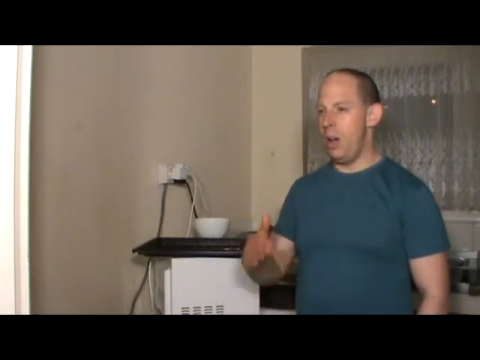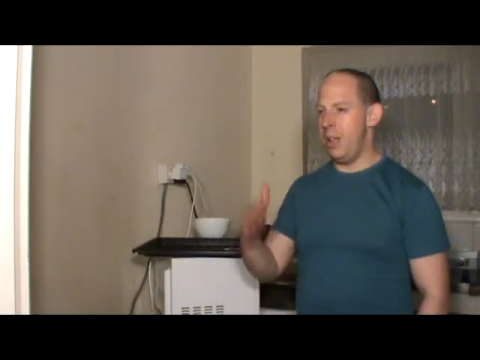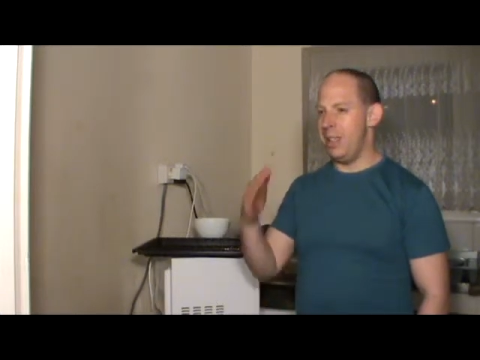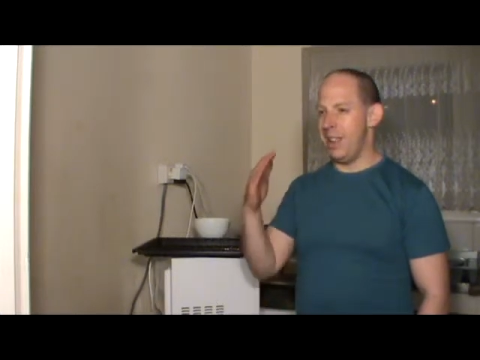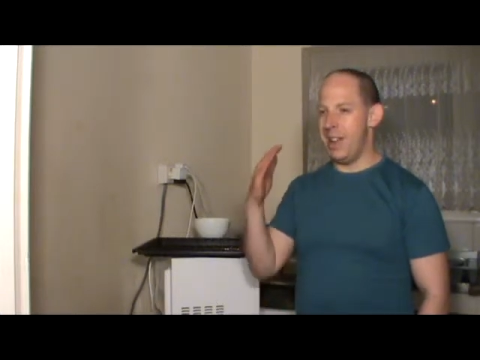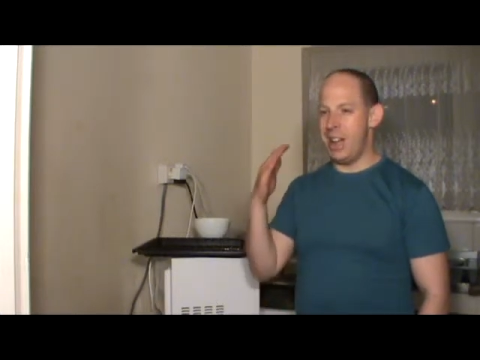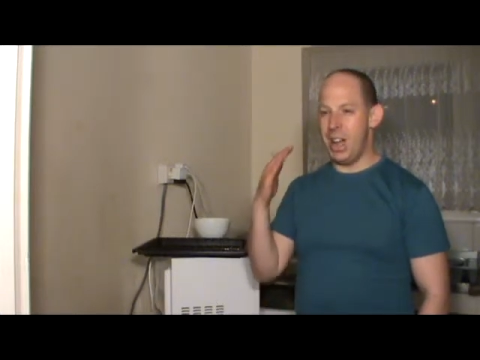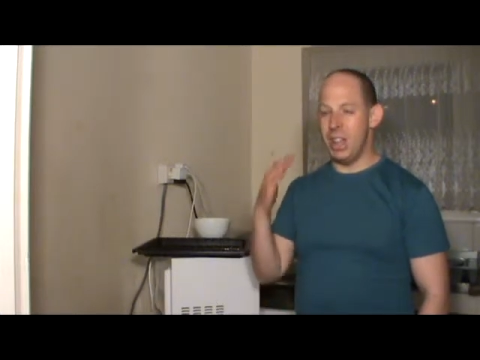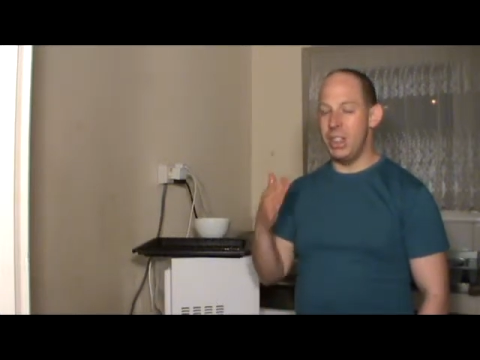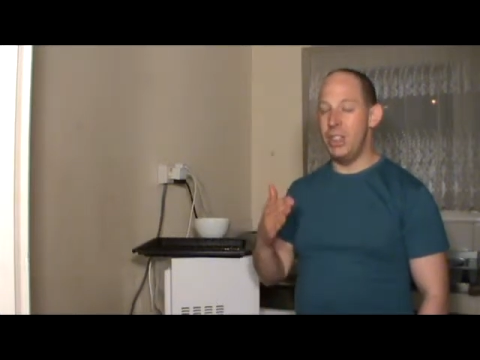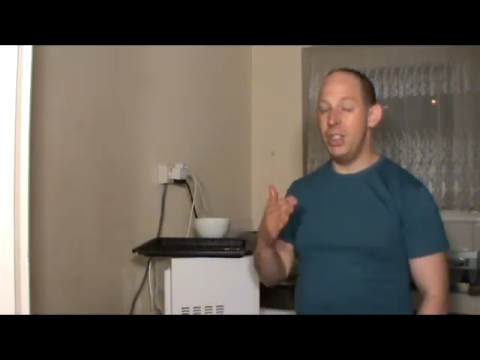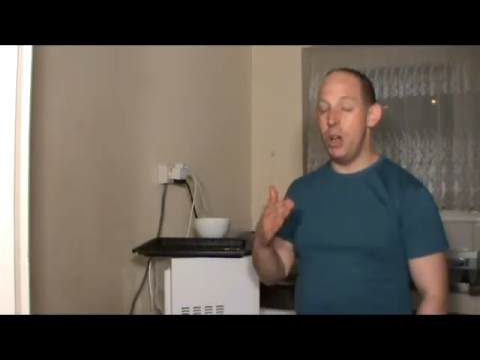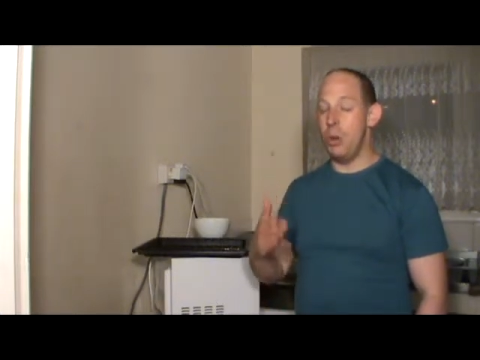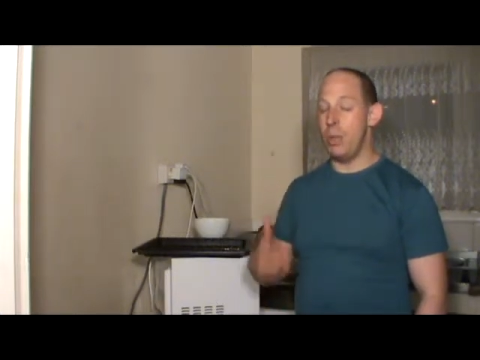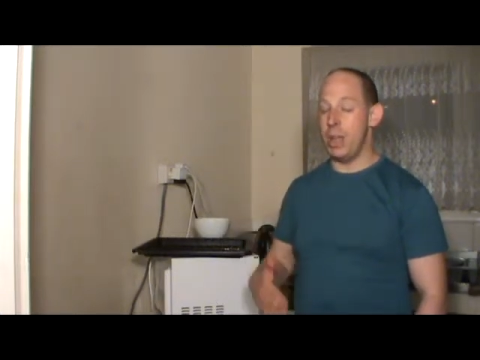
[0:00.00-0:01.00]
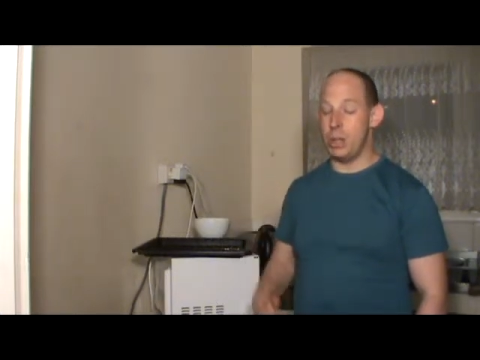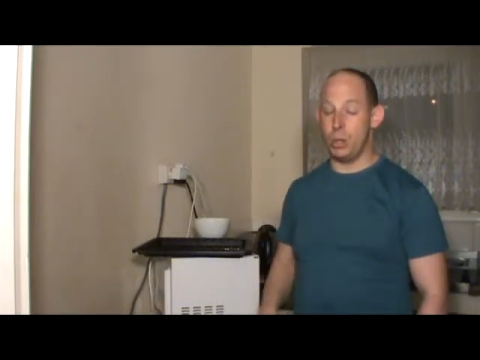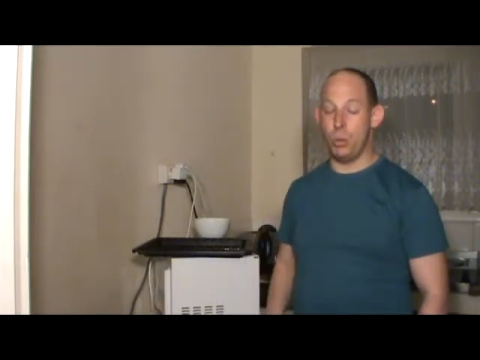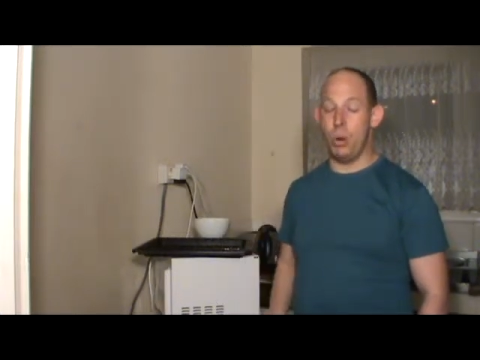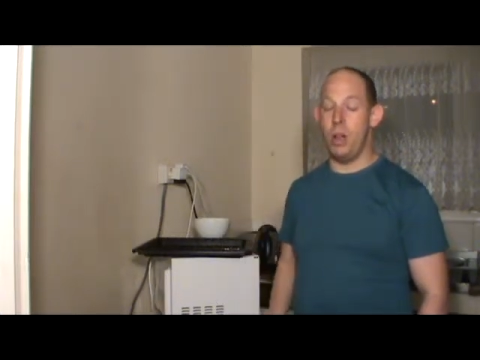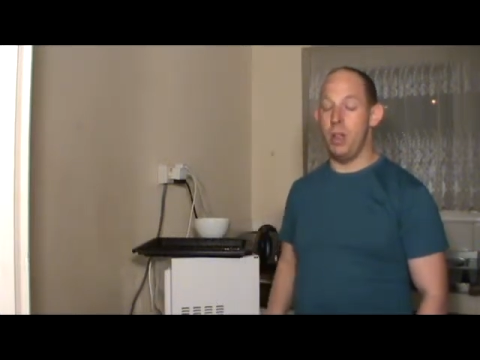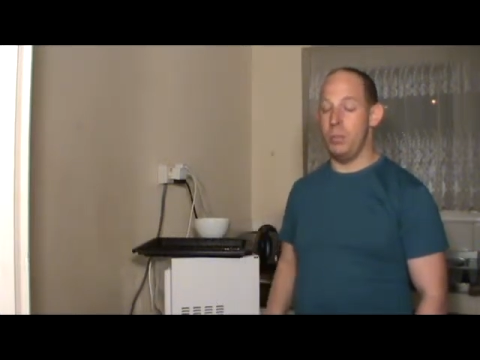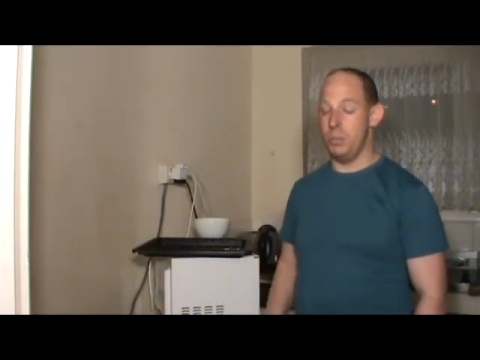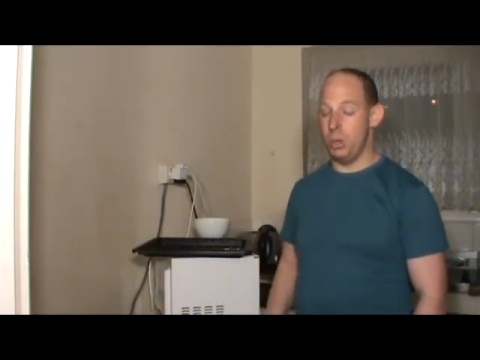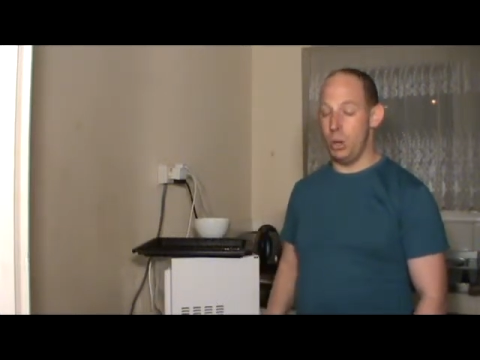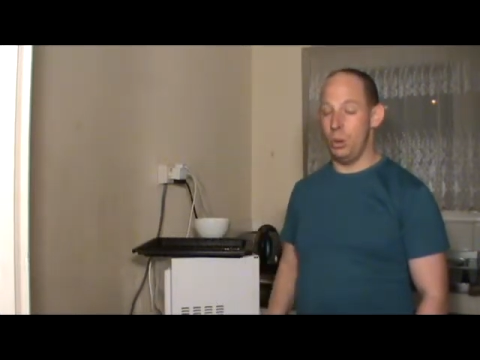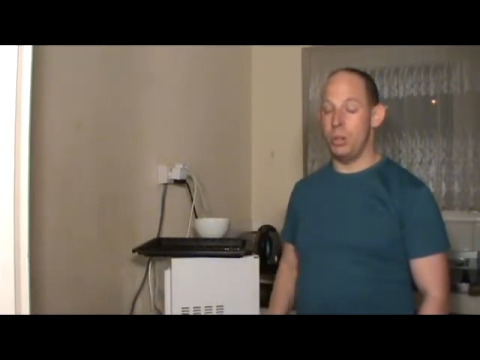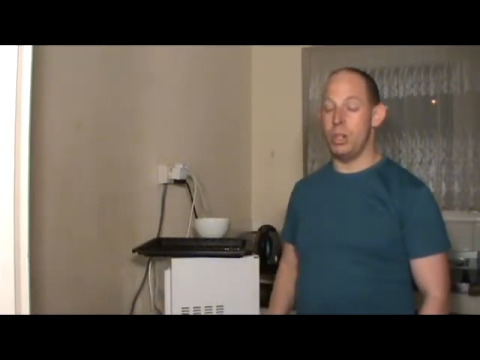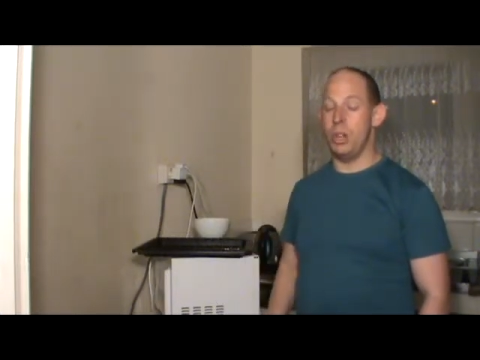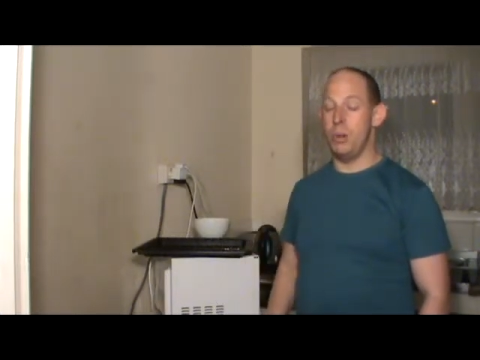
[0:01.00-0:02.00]
and I know that's why I'm
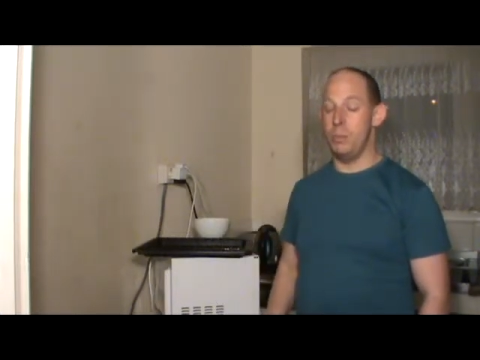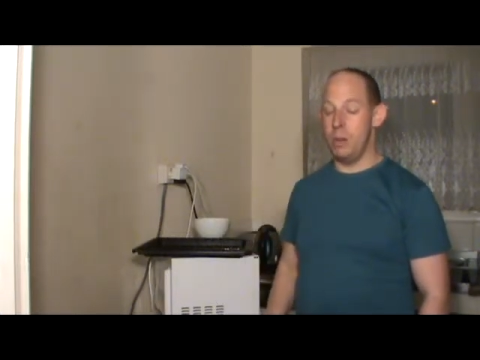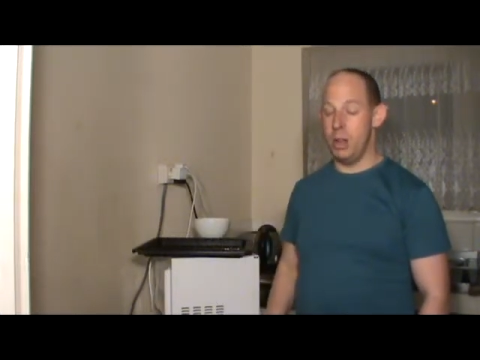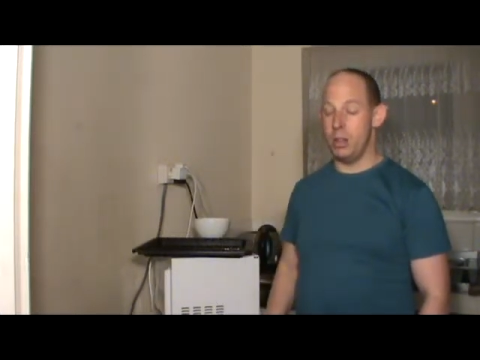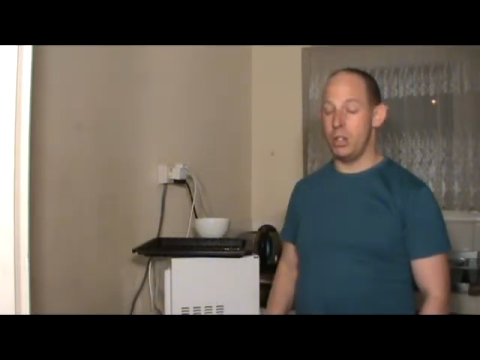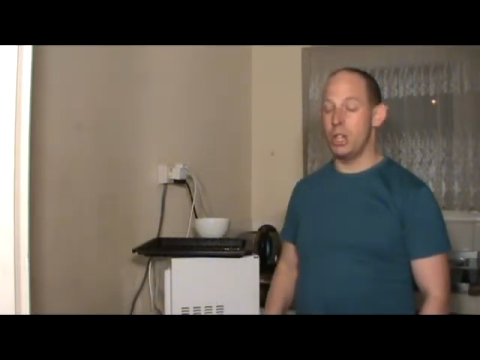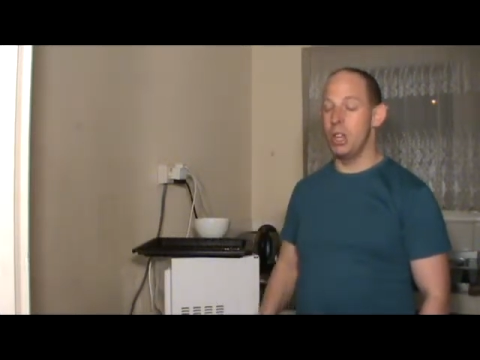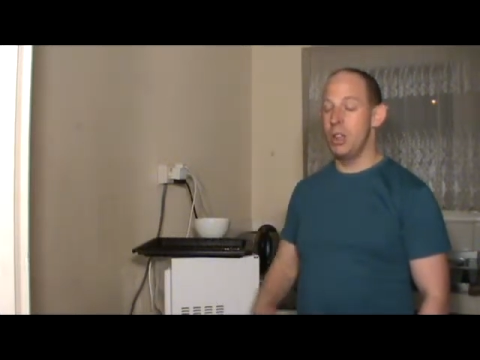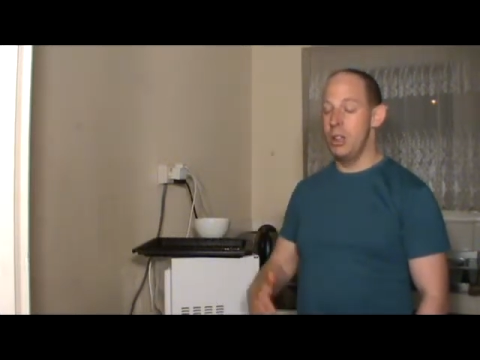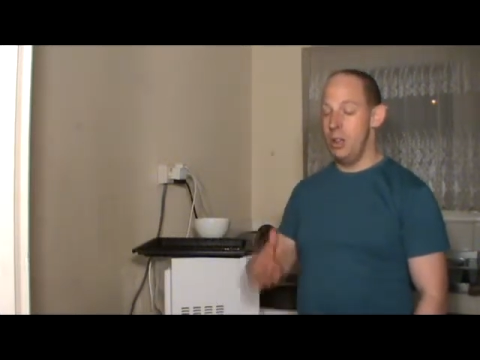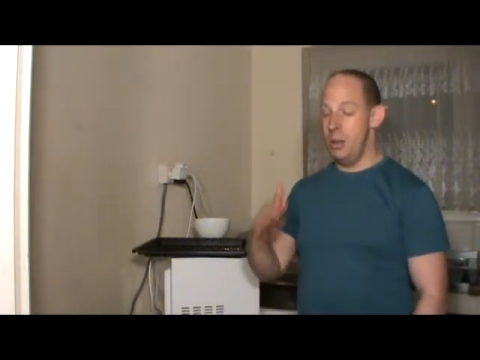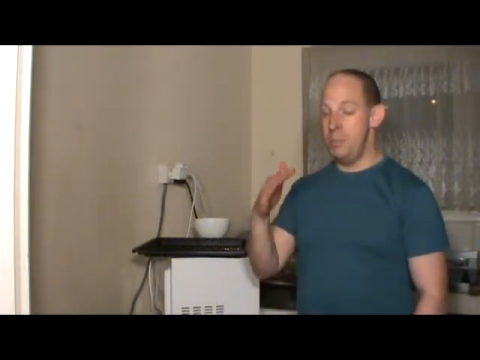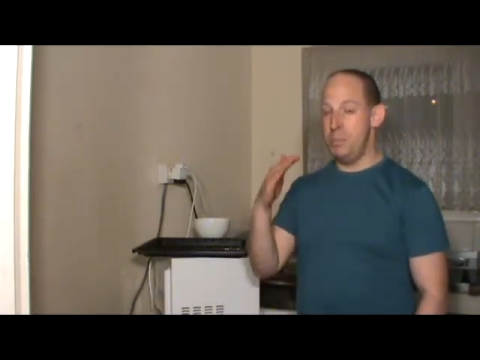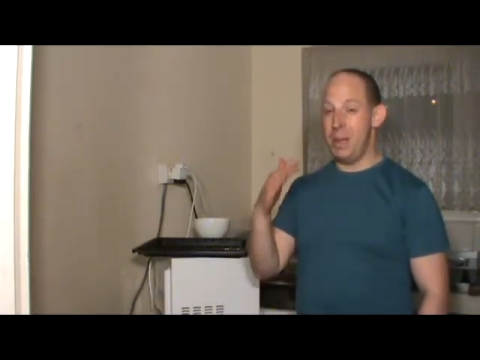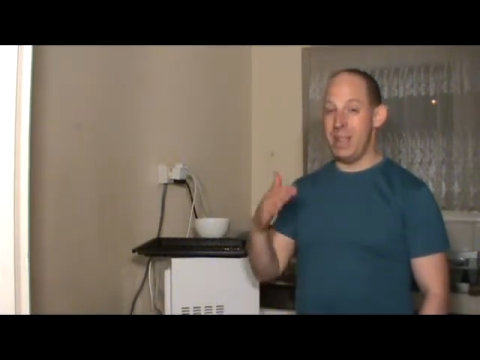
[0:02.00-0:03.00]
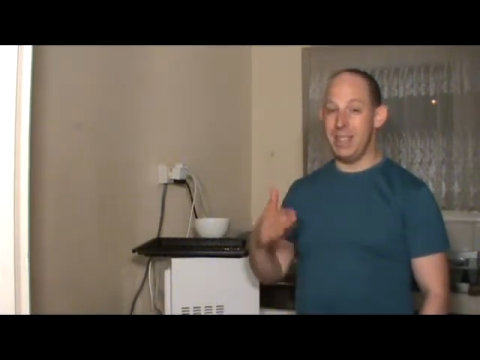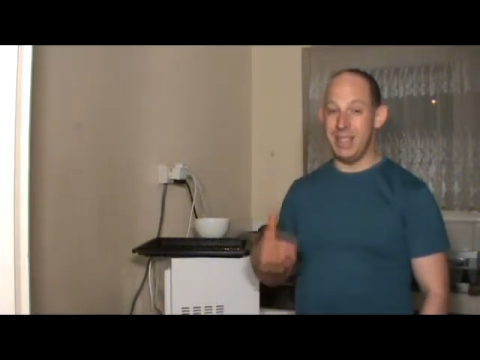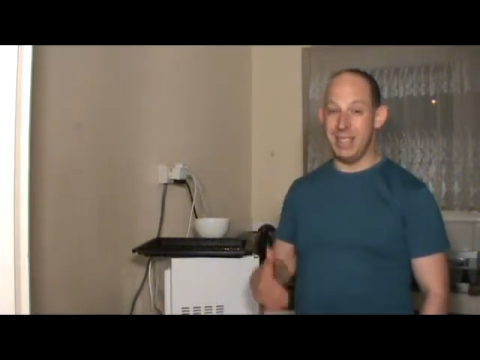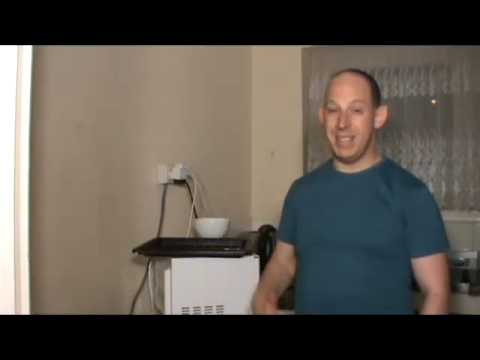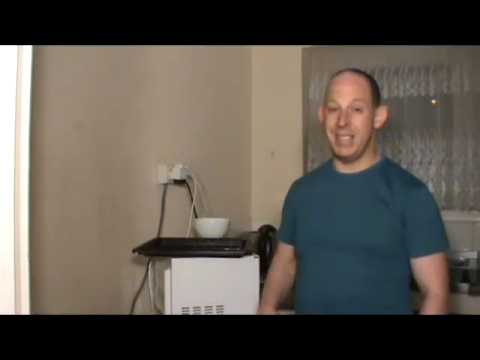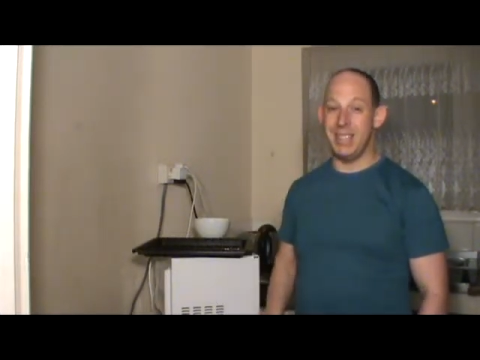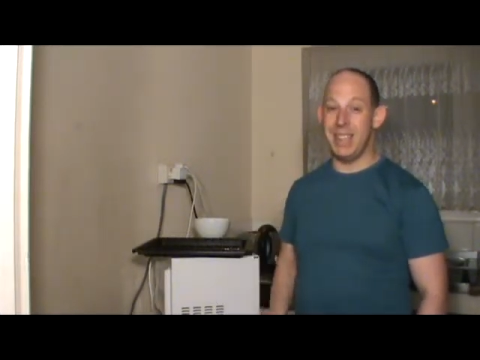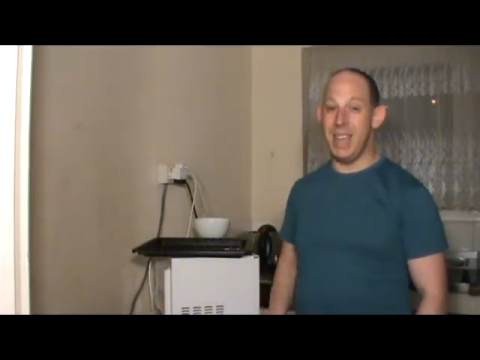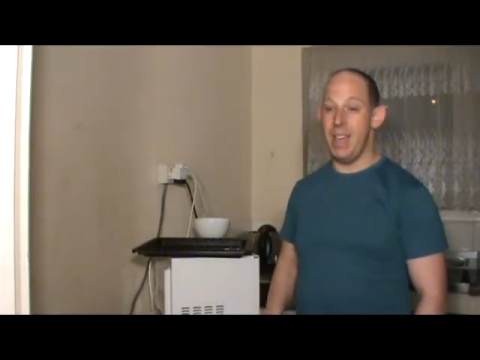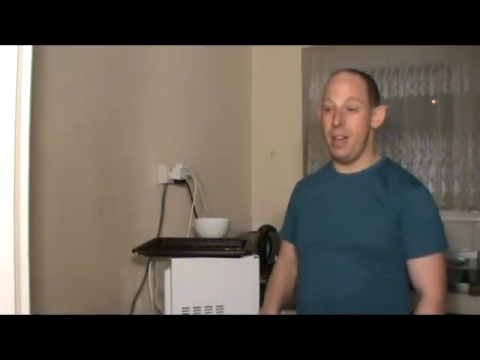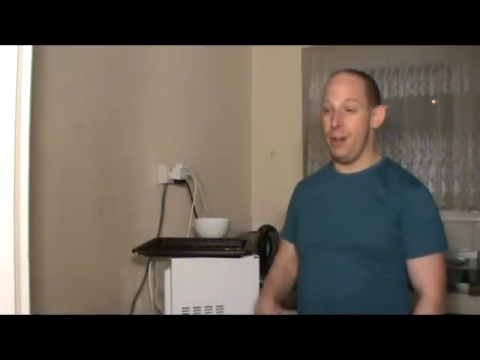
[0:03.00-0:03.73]
doing so much better today.